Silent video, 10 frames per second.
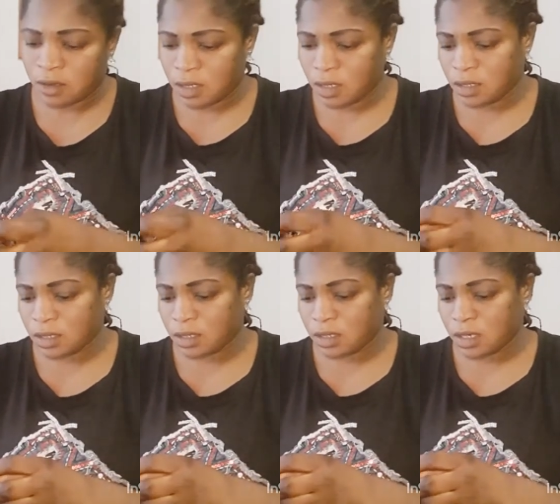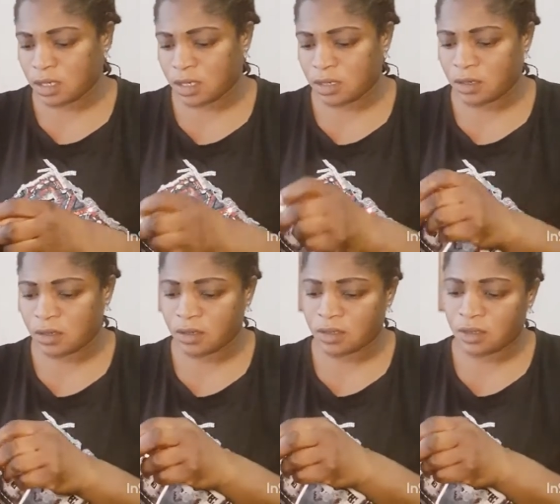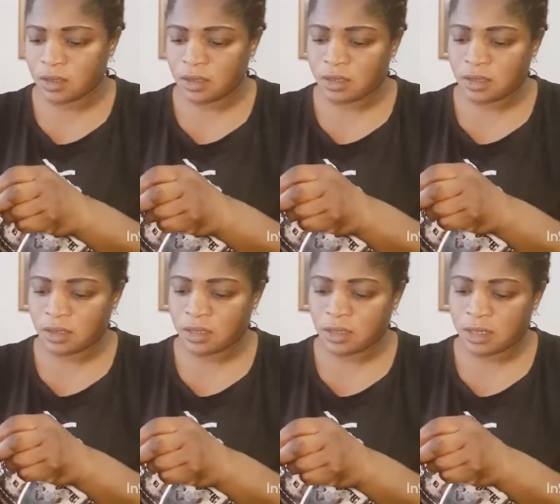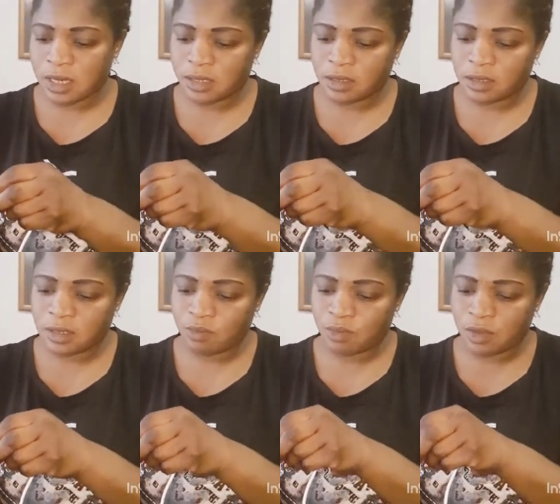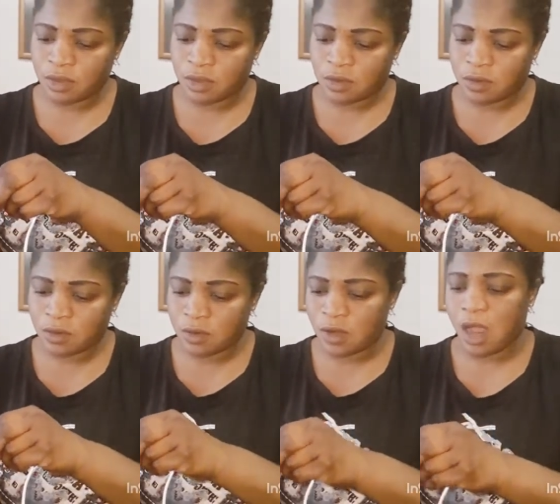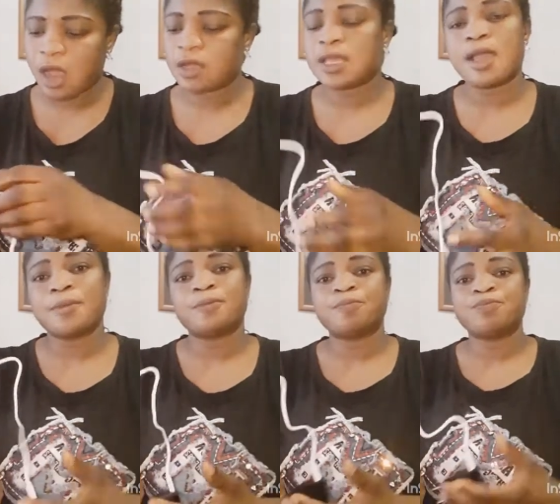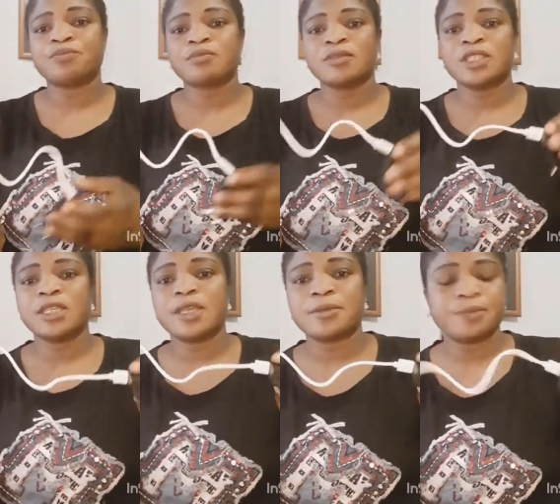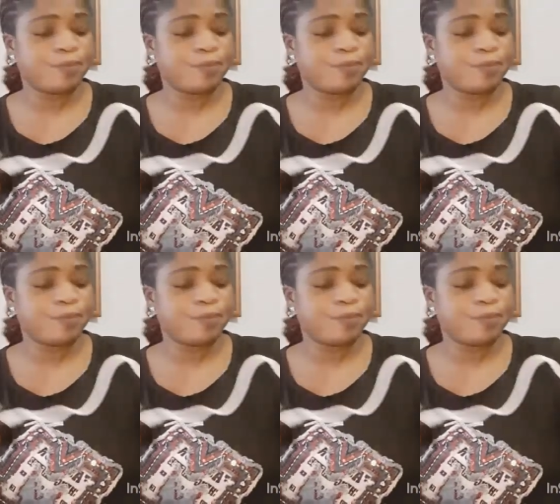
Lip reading: This charger does not size the pin. Ah, yeah. Yeah.